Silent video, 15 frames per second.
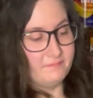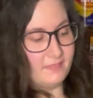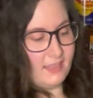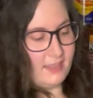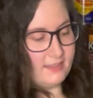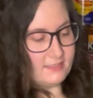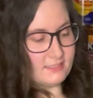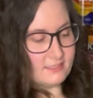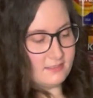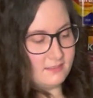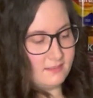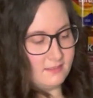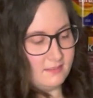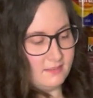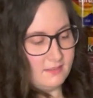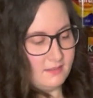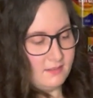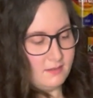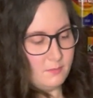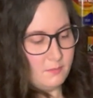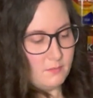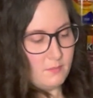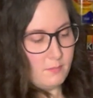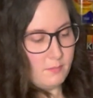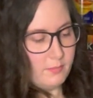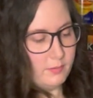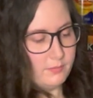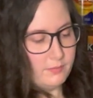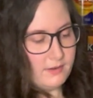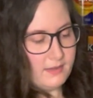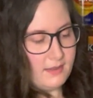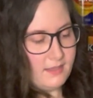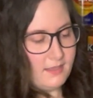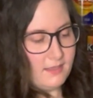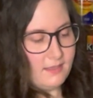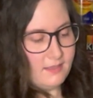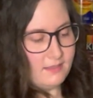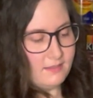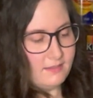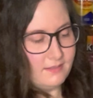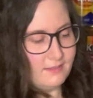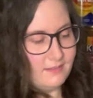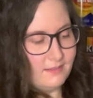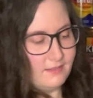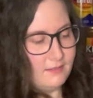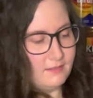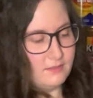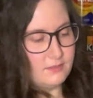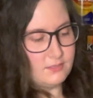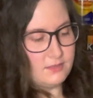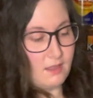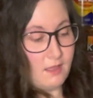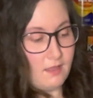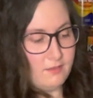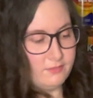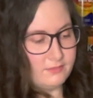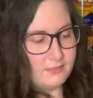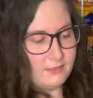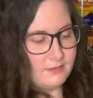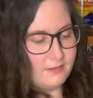It's pretty soft.